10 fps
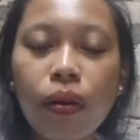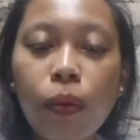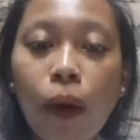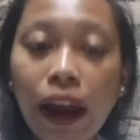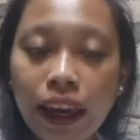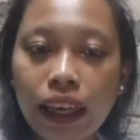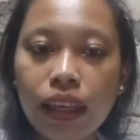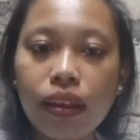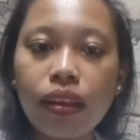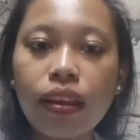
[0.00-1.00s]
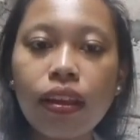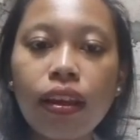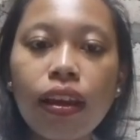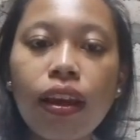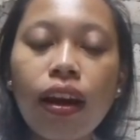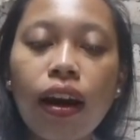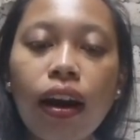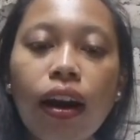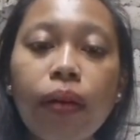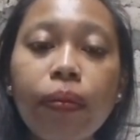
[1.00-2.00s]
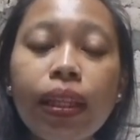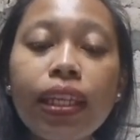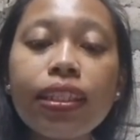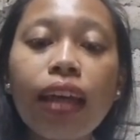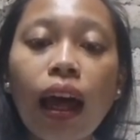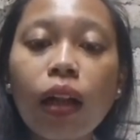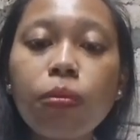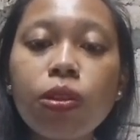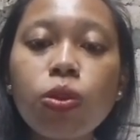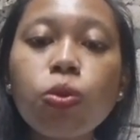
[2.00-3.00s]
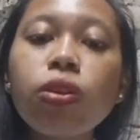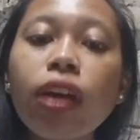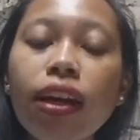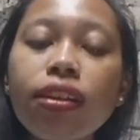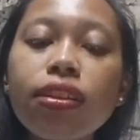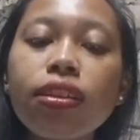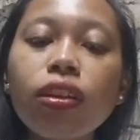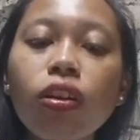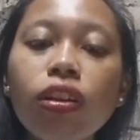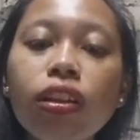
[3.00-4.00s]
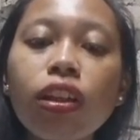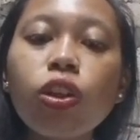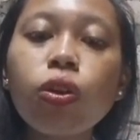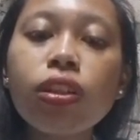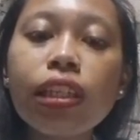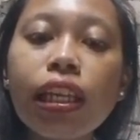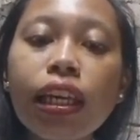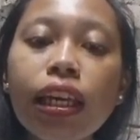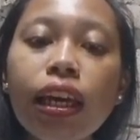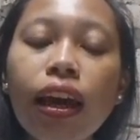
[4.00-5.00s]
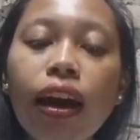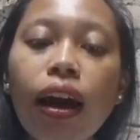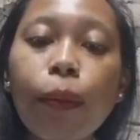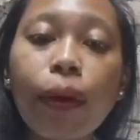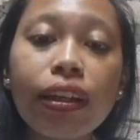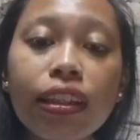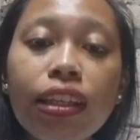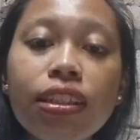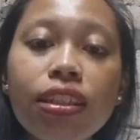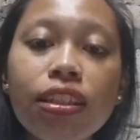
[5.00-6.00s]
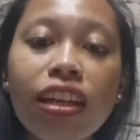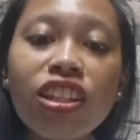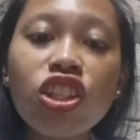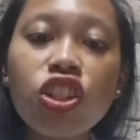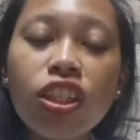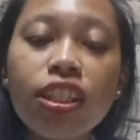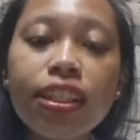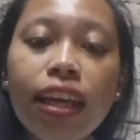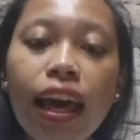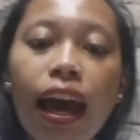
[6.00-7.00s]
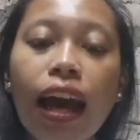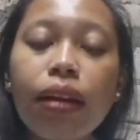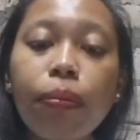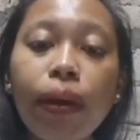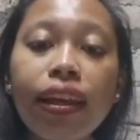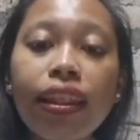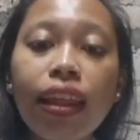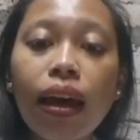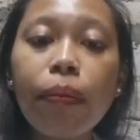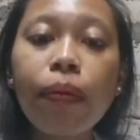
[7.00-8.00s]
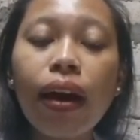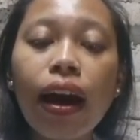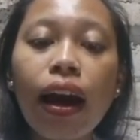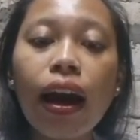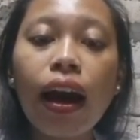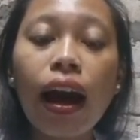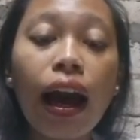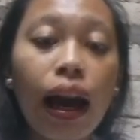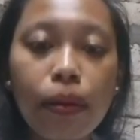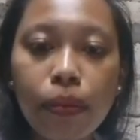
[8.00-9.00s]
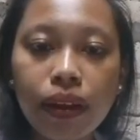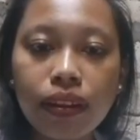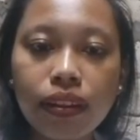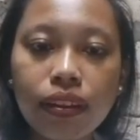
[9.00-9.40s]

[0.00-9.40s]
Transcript: Why? This helps students continuously practice strategies and make them a habit.